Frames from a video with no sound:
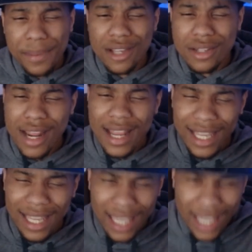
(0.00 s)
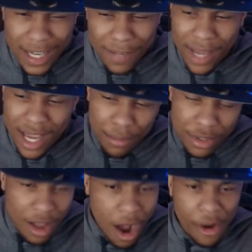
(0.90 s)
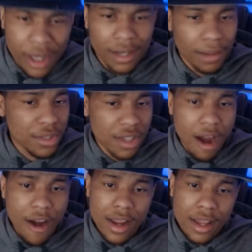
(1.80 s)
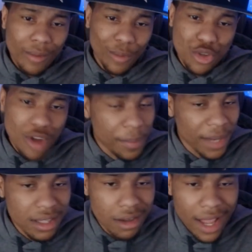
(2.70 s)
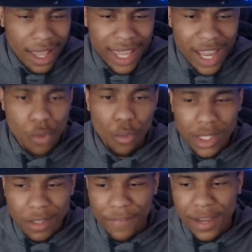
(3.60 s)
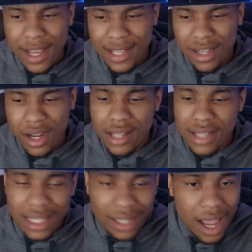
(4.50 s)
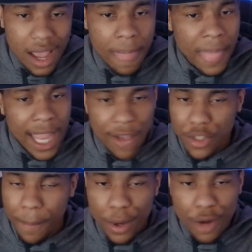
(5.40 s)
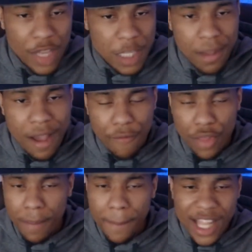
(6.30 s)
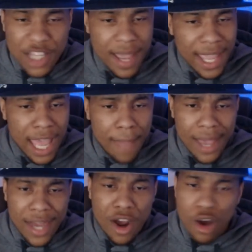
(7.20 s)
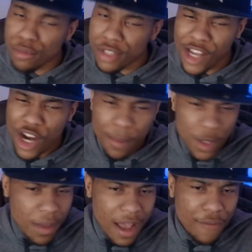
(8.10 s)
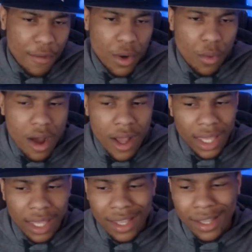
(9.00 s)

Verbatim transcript: yesterday again, man. I'm sorry. I'm sorry. We dropped yesterday again with the Phoenix Suns. I thought it was a perfect spot for them. Bounce back game at home. Terrible spot for Milwaukee.